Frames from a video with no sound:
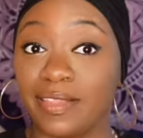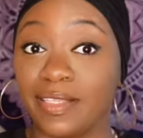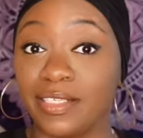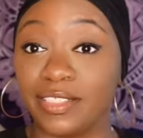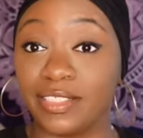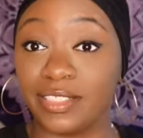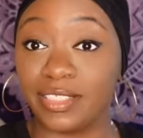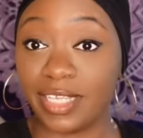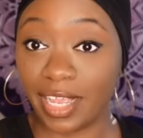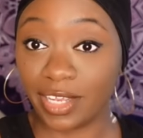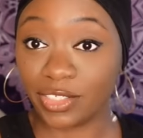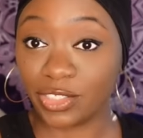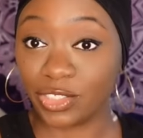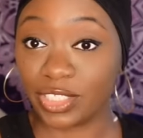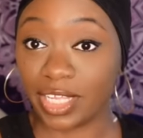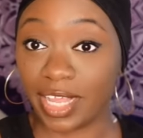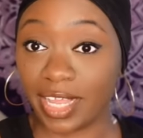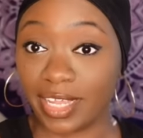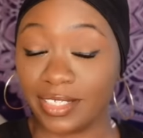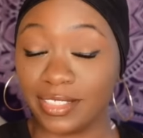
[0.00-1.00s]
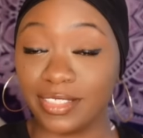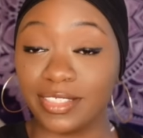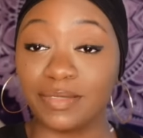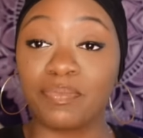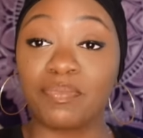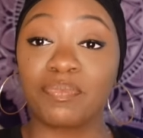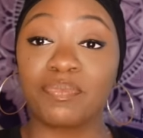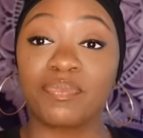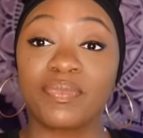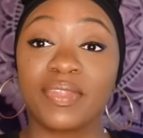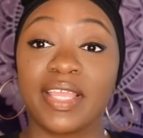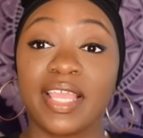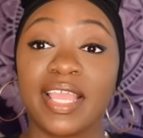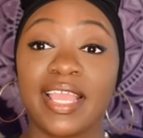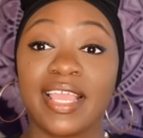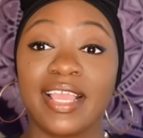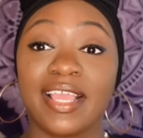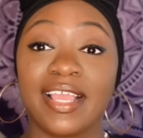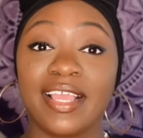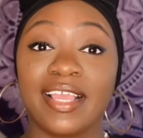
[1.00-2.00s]
this is the exercise,
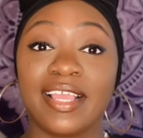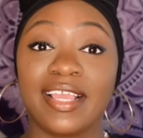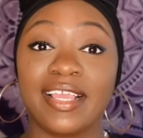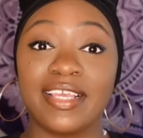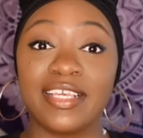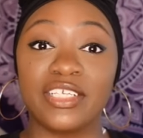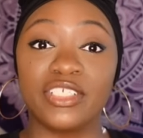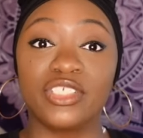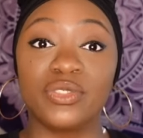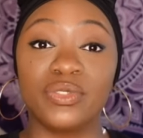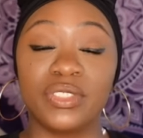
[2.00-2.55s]
is